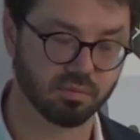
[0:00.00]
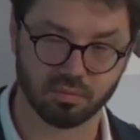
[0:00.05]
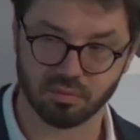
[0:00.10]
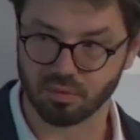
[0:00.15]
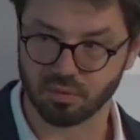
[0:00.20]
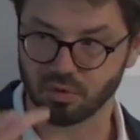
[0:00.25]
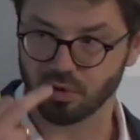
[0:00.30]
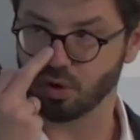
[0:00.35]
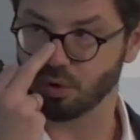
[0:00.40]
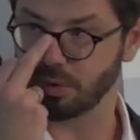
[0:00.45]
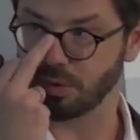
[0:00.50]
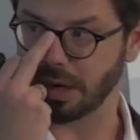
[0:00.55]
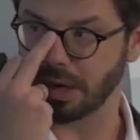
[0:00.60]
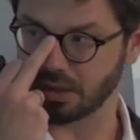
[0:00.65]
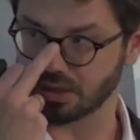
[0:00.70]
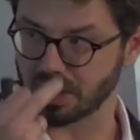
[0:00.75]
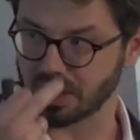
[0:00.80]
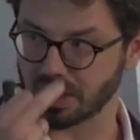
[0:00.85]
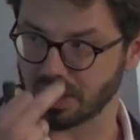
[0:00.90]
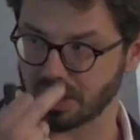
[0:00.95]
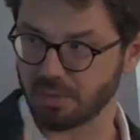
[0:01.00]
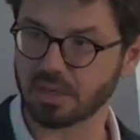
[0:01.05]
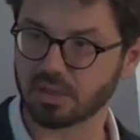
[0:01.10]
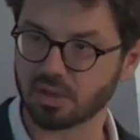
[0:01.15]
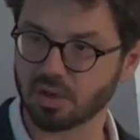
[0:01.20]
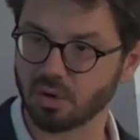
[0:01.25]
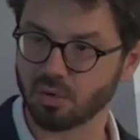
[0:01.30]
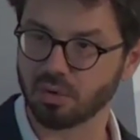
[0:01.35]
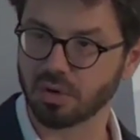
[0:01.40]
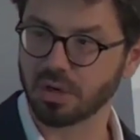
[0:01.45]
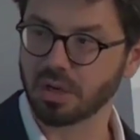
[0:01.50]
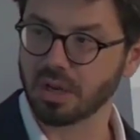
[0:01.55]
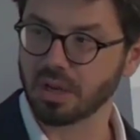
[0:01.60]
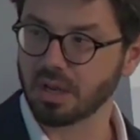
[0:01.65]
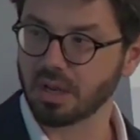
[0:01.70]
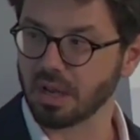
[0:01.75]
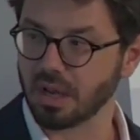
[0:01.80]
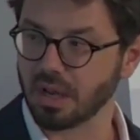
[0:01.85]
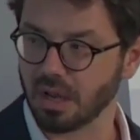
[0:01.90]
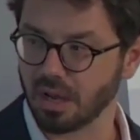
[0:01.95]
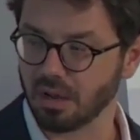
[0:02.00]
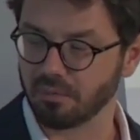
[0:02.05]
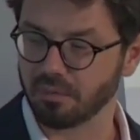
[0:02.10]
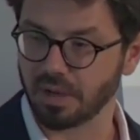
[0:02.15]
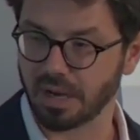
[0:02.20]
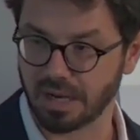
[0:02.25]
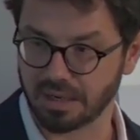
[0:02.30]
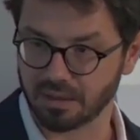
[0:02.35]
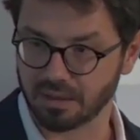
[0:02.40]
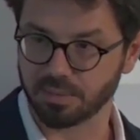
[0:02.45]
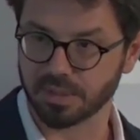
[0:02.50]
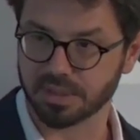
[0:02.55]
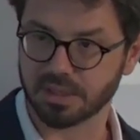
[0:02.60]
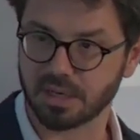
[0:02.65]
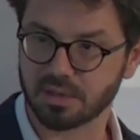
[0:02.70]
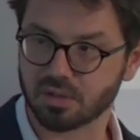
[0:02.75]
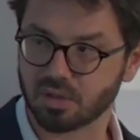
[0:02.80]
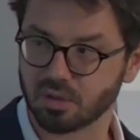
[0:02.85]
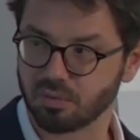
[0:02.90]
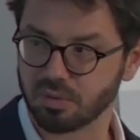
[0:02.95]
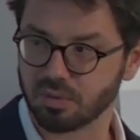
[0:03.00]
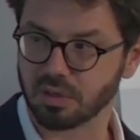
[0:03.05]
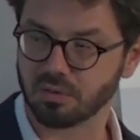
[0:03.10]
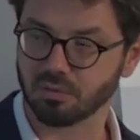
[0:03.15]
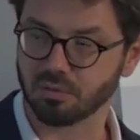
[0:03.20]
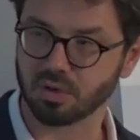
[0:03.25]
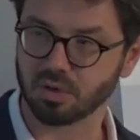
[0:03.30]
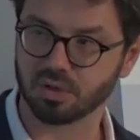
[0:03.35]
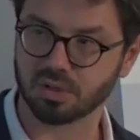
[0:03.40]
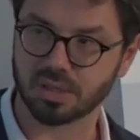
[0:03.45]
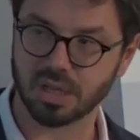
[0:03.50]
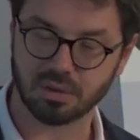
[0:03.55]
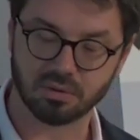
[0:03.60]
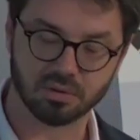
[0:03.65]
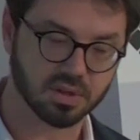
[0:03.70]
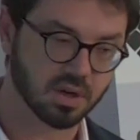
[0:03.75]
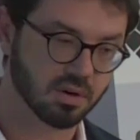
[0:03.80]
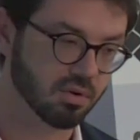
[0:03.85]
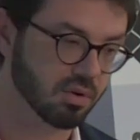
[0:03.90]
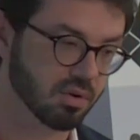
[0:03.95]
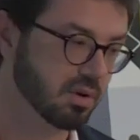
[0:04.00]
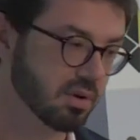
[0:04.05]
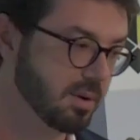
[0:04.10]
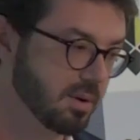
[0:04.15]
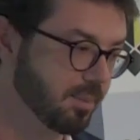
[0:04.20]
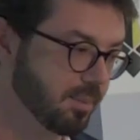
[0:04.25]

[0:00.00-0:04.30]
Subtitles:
renewable energy coming in, so 100%, so we reduce that to zero.